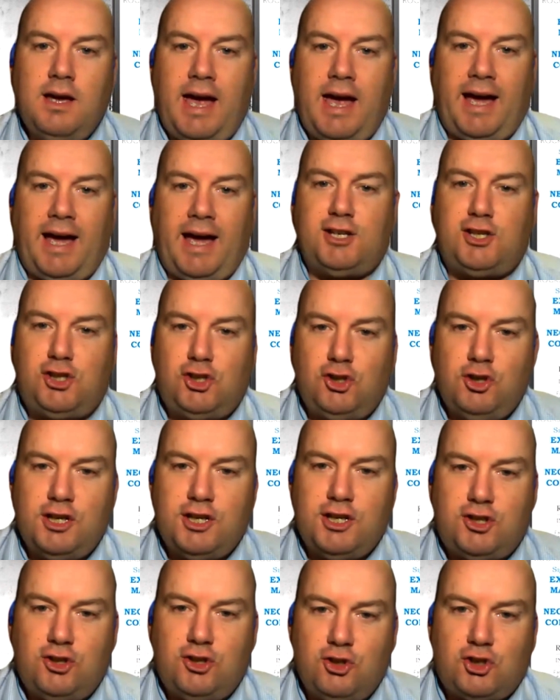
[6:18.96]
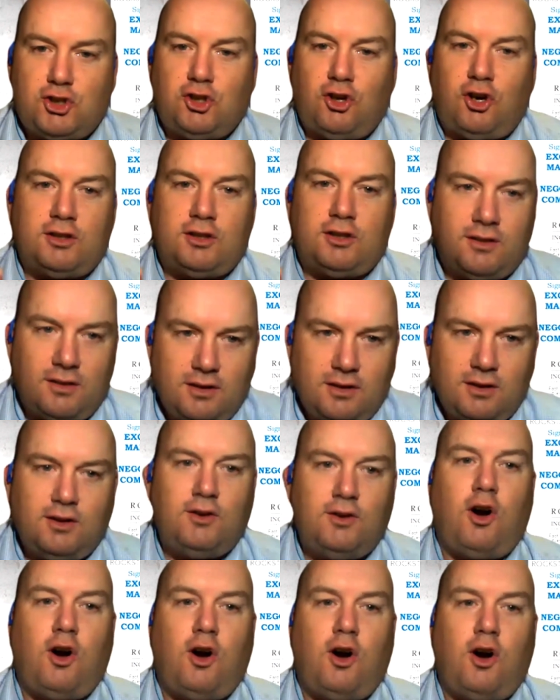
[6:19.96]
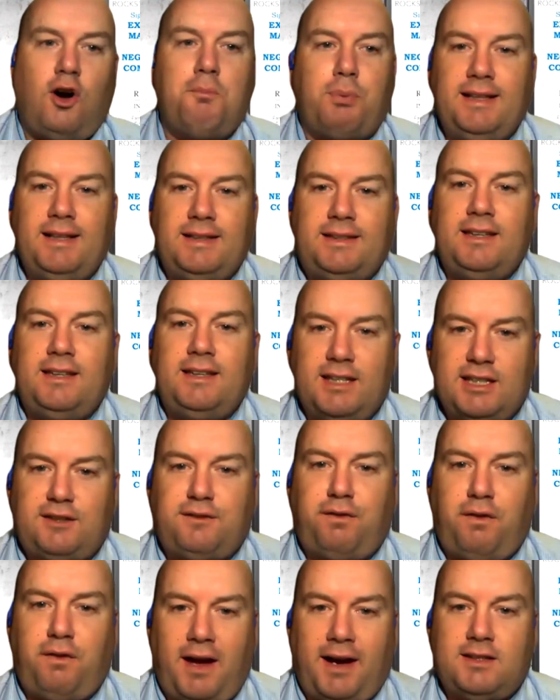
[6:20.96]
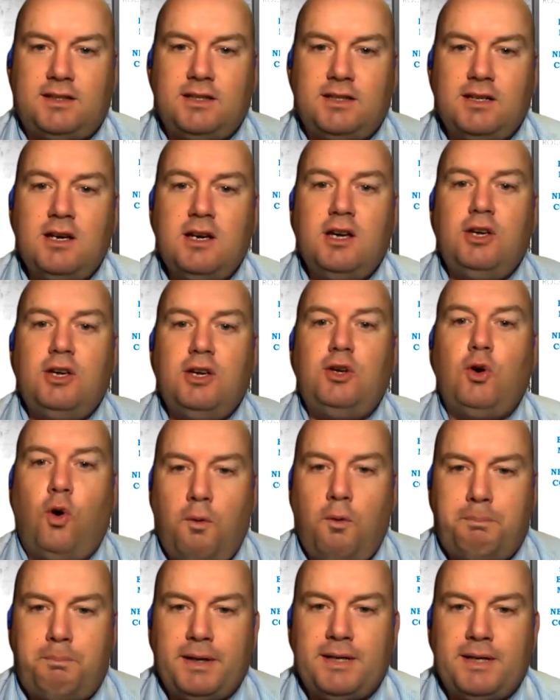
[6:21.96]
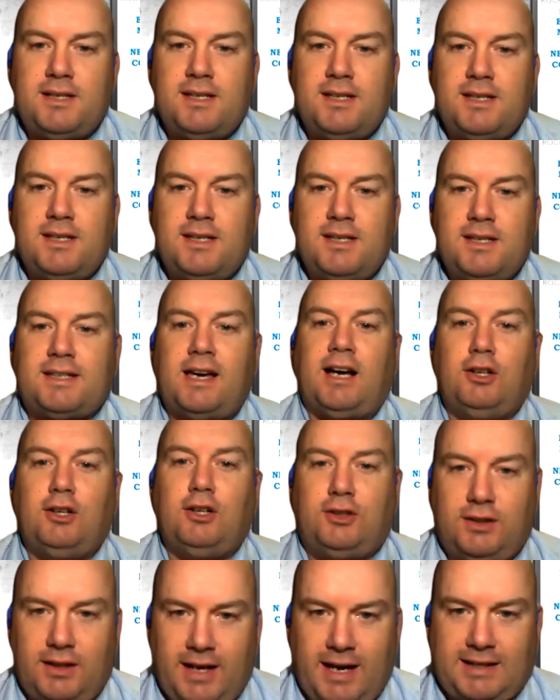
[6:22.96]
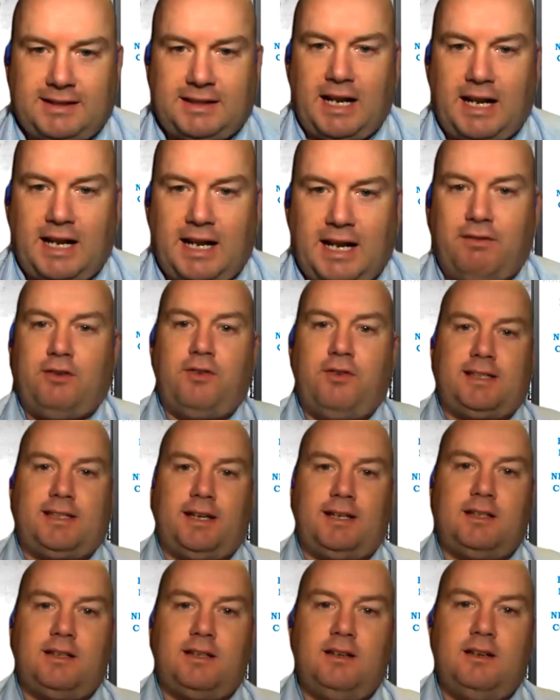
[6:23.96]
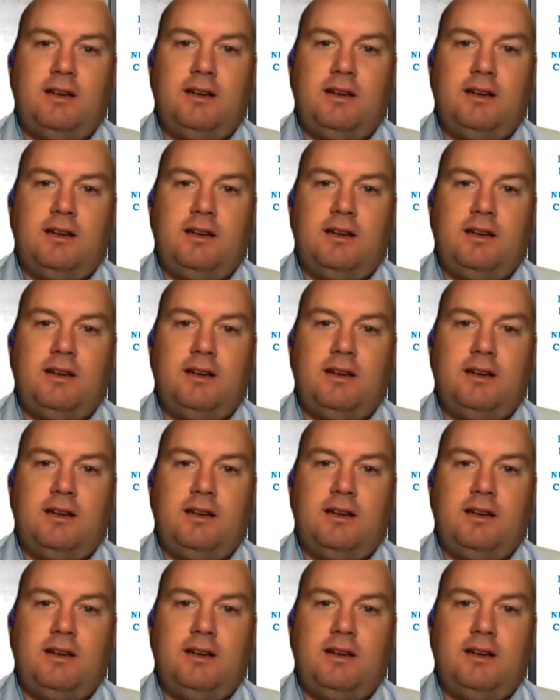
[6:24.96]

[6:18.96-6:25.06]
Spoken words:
And as soon as you start comprehending this fact, your business can go to the next level in real estate.